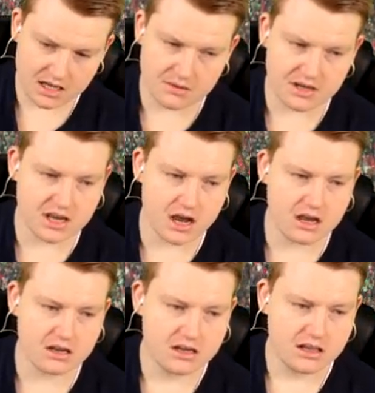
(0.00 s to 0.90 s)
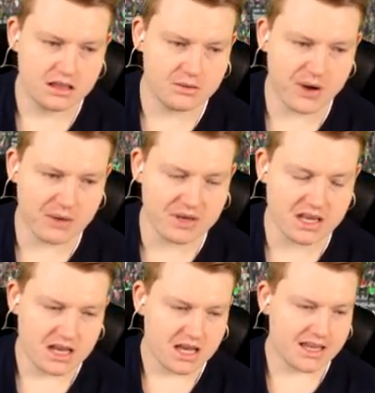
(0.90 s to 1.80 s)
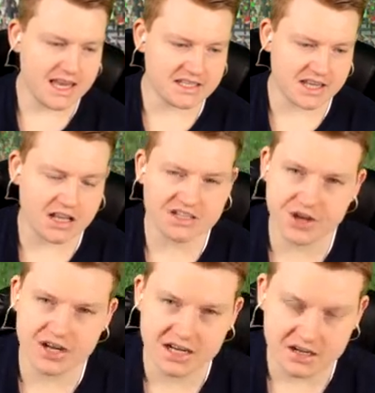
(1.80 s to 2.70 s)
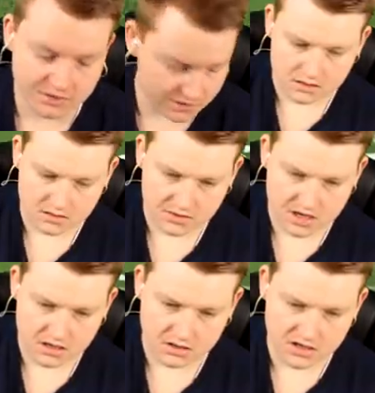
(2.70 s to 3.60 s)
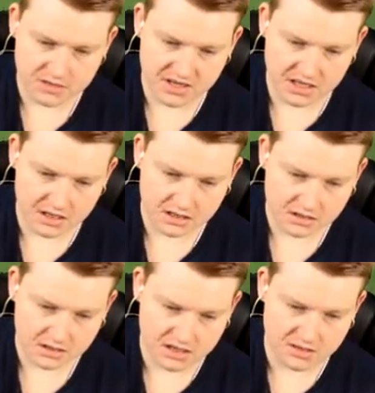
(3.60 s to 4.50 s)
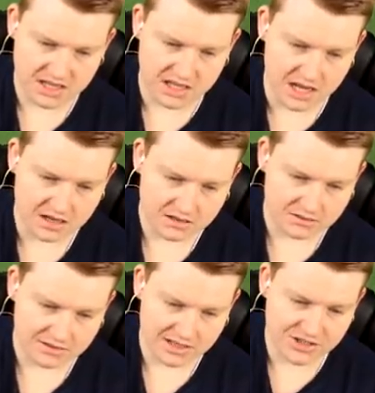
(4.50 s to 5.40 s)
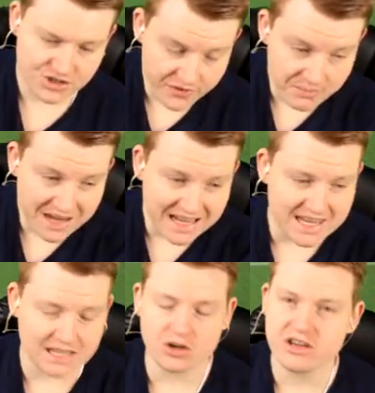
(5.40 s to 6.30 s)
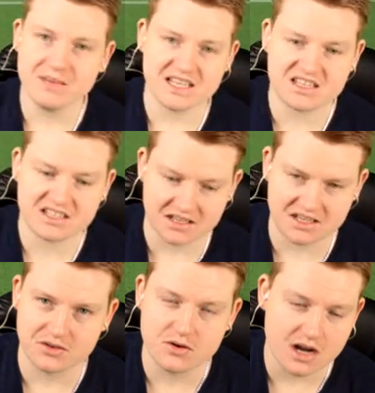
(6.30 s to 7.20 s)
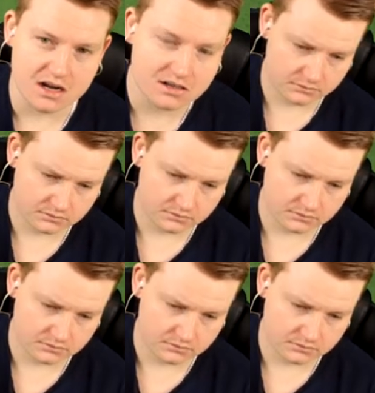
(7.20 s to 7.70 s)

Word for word: There we go. Little puppy. Kicks the guard sturdy. now. Here we go. Lockie Miller. Lockie Miller. Driven back again. Lockie Miller sucks as a hooker.